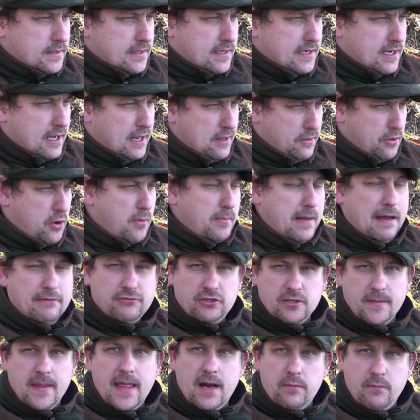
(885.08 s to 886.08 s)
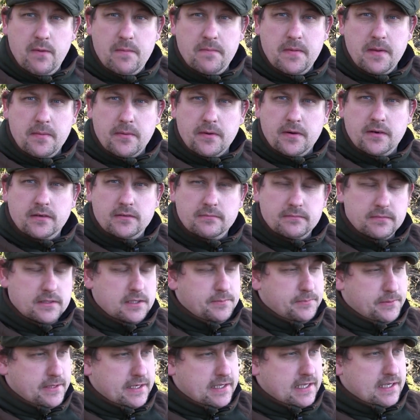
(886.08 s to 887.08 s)
and I normally have some of that with me, but
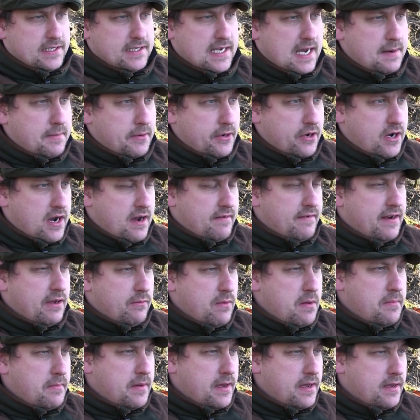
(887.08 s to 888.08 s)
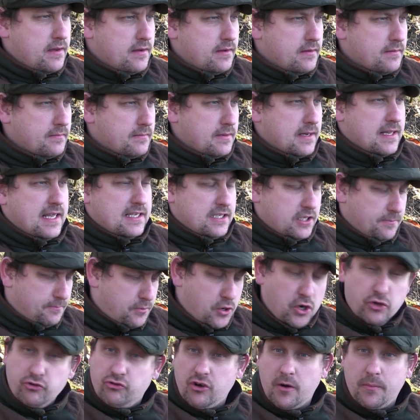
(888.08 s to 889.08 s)
this particular time I don't have any with me. But I like to
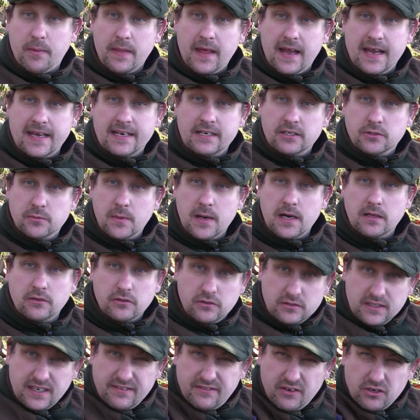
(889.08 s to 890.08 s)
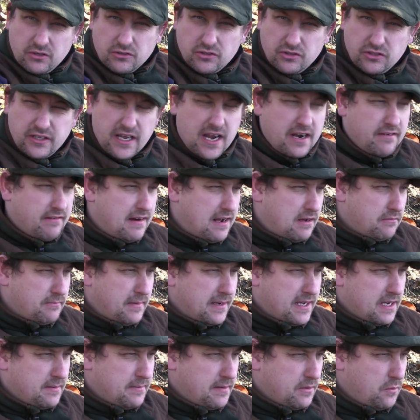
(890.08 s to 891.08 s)
put a drop of that in as well and give it a good stay around,
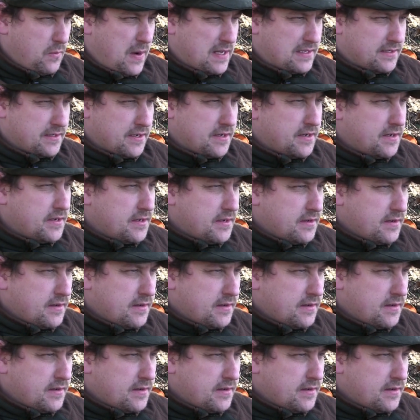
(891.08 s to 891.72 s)
make it a bit wetter.